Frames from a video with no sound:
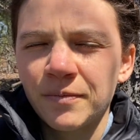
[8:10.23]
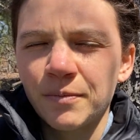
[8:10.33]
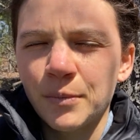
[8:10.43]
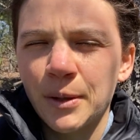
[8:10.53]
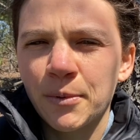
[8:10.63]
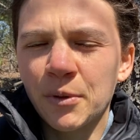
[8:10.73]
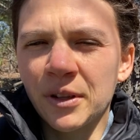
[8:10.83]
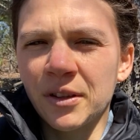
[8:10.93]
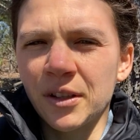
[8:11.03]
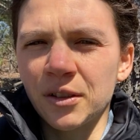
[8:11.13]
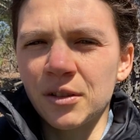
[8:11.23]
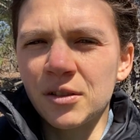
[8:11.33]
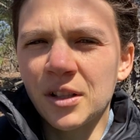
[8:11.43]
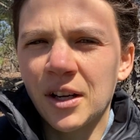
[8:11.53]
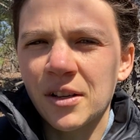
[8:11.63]
people with alert
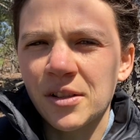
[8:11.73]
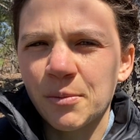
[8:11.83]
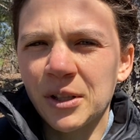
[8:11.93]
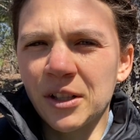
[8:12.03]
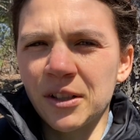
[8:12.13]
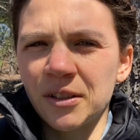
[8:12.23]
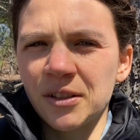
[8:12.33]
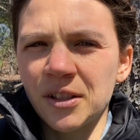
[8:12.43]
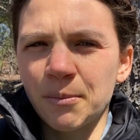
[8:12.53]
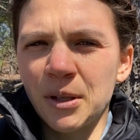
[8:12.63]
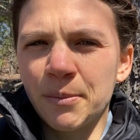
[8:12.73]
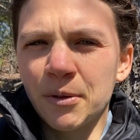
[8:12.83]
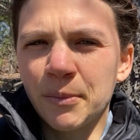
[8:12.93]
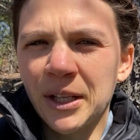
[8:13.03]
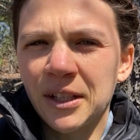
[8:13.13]
dogs, where some people
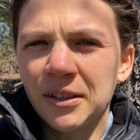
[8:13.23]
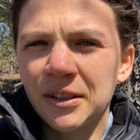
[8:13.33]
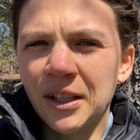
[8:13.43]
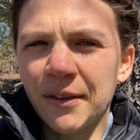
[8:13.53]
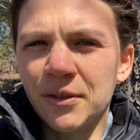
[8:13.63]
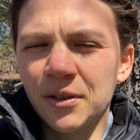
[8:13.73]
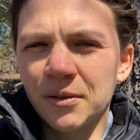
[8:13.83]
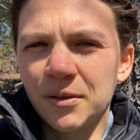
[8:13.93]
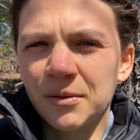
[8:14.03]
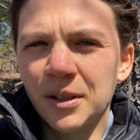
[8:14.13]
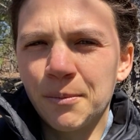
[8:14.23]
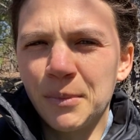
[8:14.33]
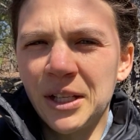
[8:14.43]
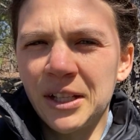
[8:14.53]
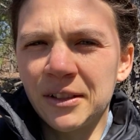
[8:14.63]
might have to
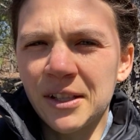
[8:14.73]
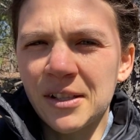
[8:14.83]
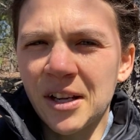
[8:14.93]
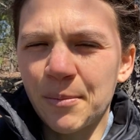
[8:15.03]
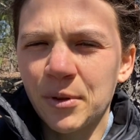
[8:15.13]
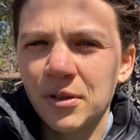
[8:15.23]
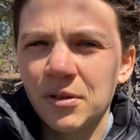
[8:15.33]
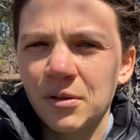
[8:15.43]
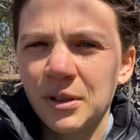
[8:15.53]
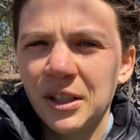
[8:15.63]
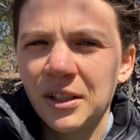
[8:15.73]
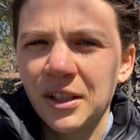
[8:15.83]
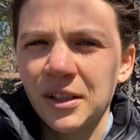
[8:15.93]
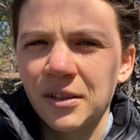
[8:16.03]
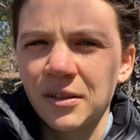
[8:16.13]
immediately stop what they're doing
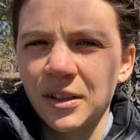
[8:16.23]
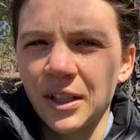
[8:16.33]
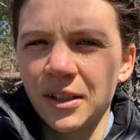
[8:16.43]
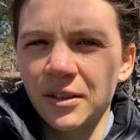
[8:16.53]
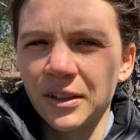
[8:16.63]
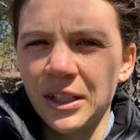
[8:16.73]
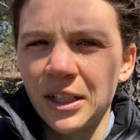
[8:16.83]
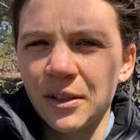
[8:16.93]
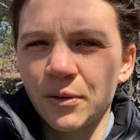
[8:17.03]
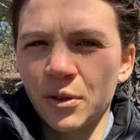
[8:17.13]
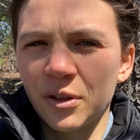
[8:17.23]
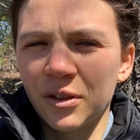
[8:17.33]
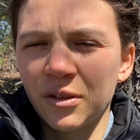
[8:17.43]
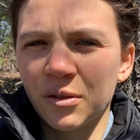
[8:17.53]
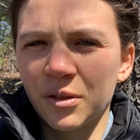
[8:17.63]
and leave
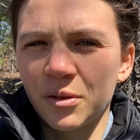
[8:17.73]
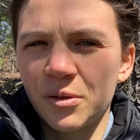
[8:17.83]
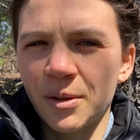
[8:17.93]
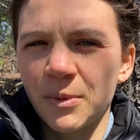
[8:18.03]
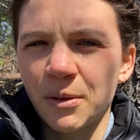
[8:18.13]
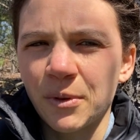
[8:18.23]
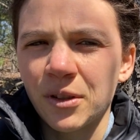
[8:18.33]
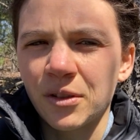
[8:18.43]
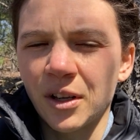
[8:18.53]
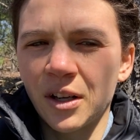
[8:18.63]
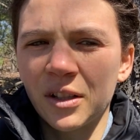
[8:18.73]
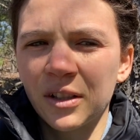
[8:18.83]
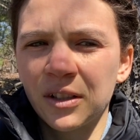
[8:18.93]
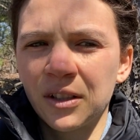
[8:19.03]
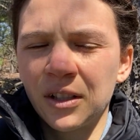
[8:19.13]
or do something with their dog,
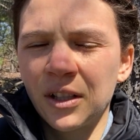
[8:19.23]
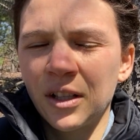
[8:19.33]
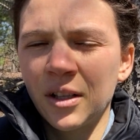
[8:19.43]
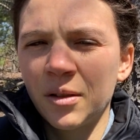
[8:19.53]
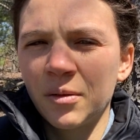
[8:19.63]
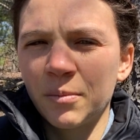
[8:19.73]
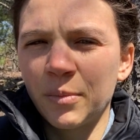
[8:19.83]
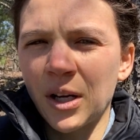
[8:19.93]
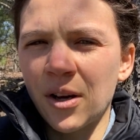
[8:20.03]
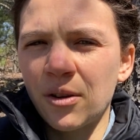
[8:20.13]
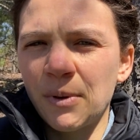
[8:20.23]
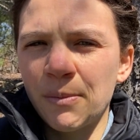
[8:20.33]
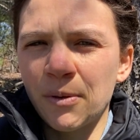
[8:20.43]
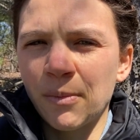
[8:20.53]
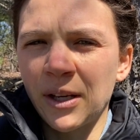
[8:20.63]
but other
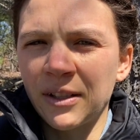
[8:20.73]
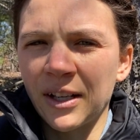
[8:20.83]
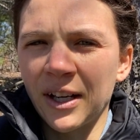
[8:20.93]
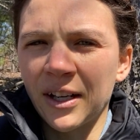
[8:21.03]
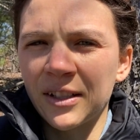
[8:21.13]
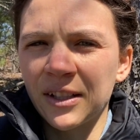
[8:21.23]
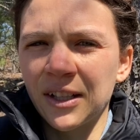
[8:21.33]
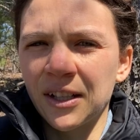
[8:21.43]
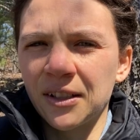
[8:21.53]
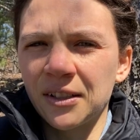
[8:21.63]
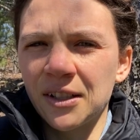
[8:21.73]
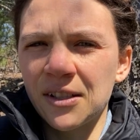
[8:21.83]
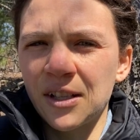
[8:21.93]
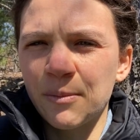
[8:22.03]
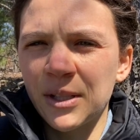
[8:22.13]
people might not. And it
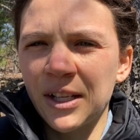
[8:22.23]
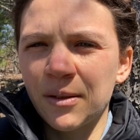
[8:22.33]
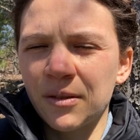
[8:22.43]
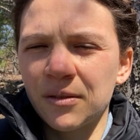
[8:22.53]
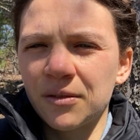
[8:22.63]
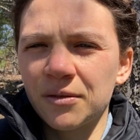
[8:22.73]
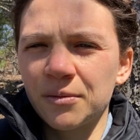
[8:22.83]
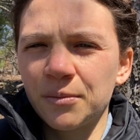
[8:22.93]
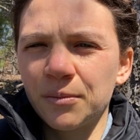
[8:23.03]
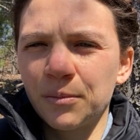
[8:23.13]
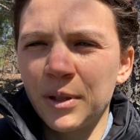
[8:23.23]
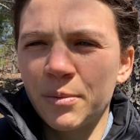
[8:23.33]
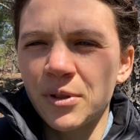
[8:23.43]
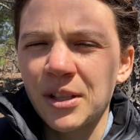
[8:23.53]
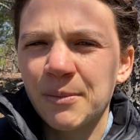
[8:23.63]
seems like
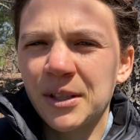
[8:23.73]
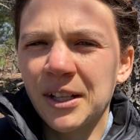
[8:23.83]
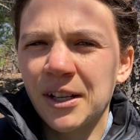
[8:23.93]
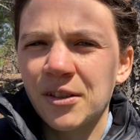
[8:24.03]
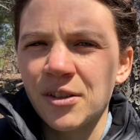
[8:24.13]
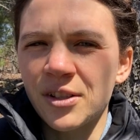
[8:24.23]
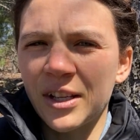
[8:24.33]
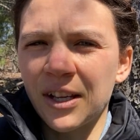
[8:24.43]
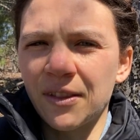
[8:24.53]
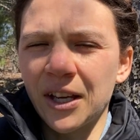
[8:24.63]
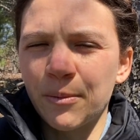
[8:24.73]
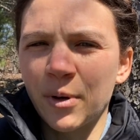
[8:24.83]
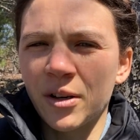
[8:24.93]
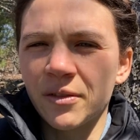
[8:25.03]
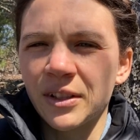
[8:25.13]
people seem to not understand that
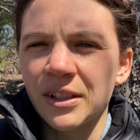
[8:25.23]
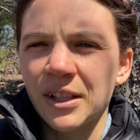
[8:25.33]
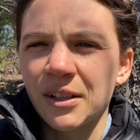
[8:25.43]
part of it.